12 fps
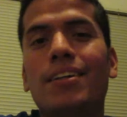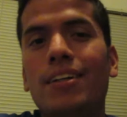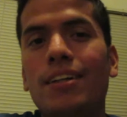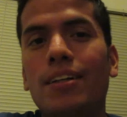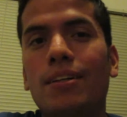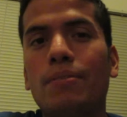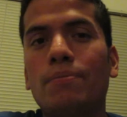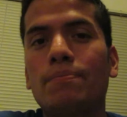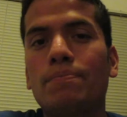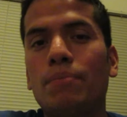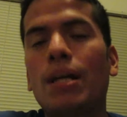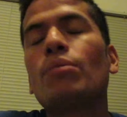
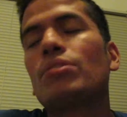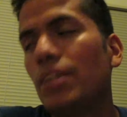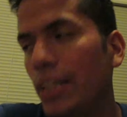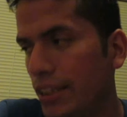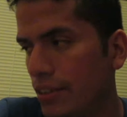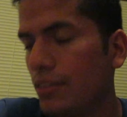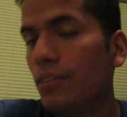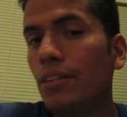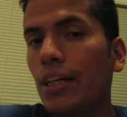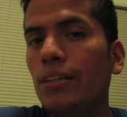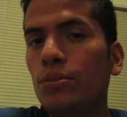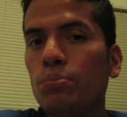But I was late.
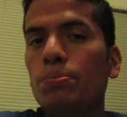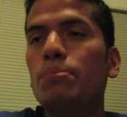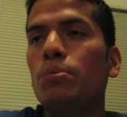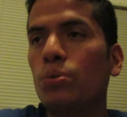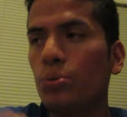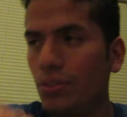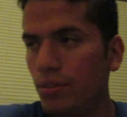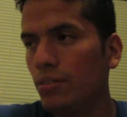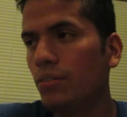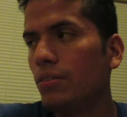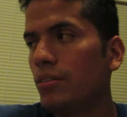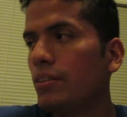I knew people who
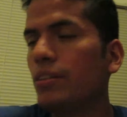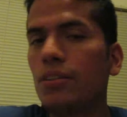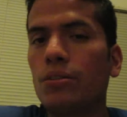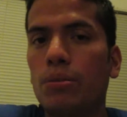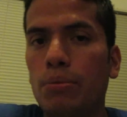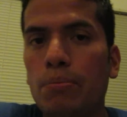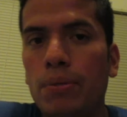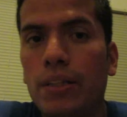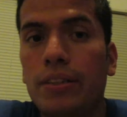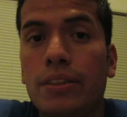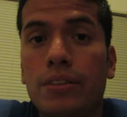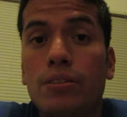did know about
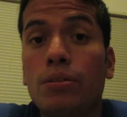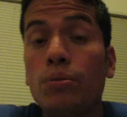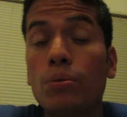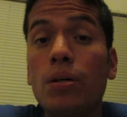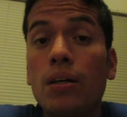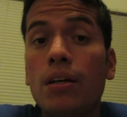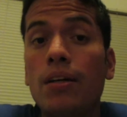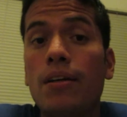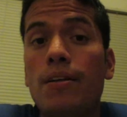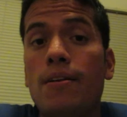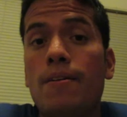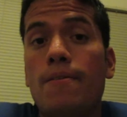politics. So
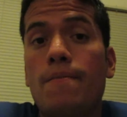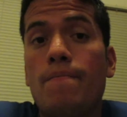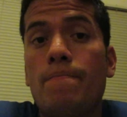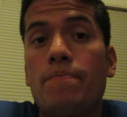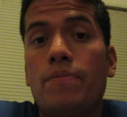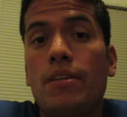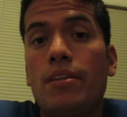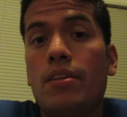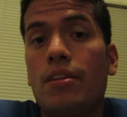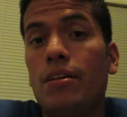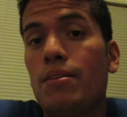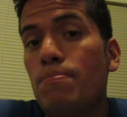think